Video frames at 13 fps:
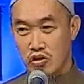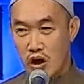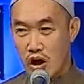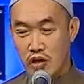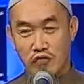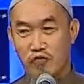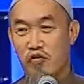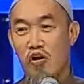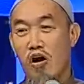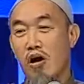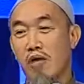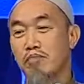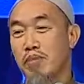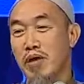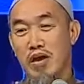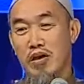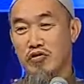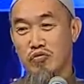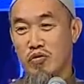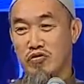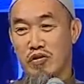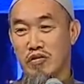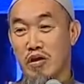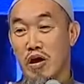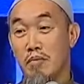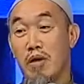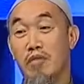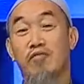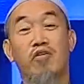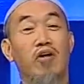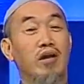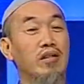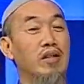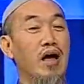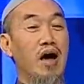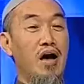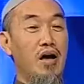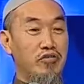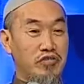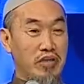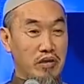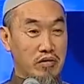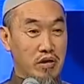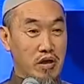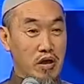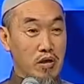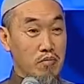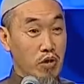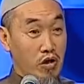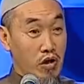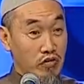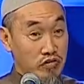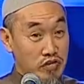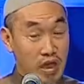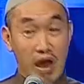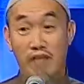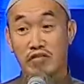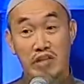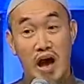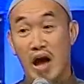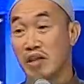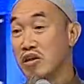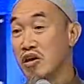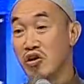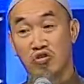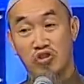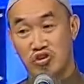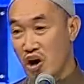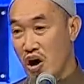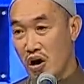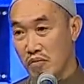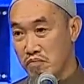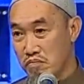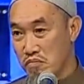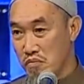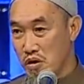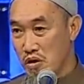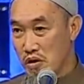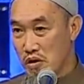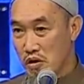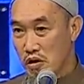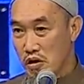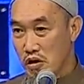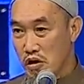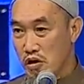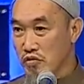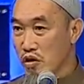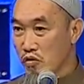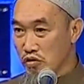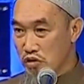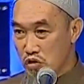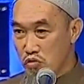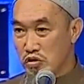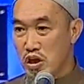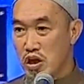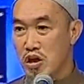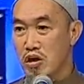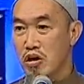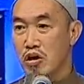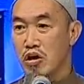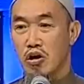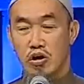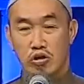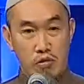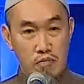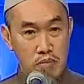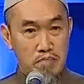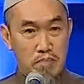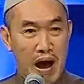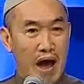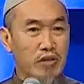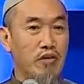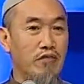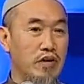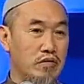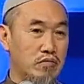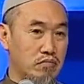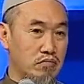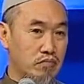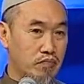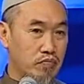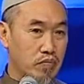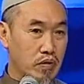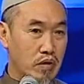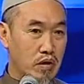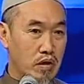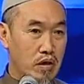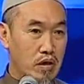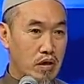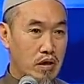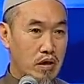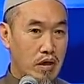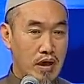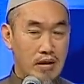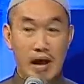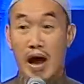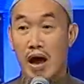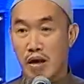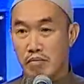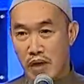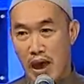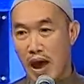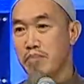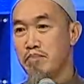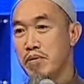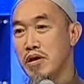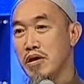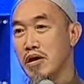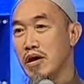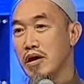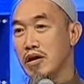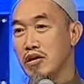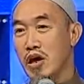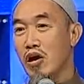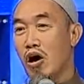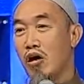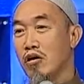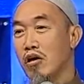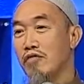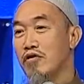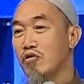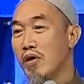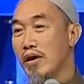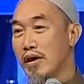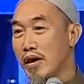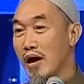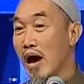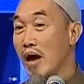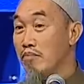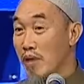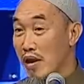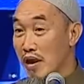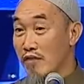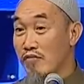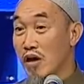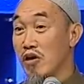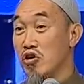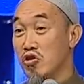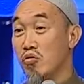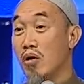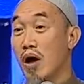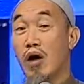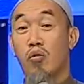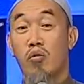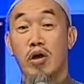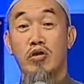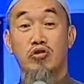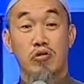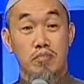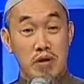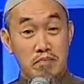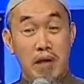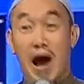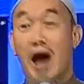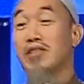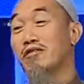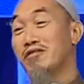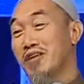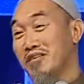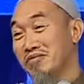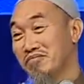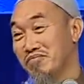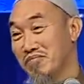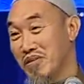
Not for peace, we say, but for Allah's sake because they have done a good job. It's our duty to be part of it. And I'm happy that all of you are here. I believe that you are going to be part of it.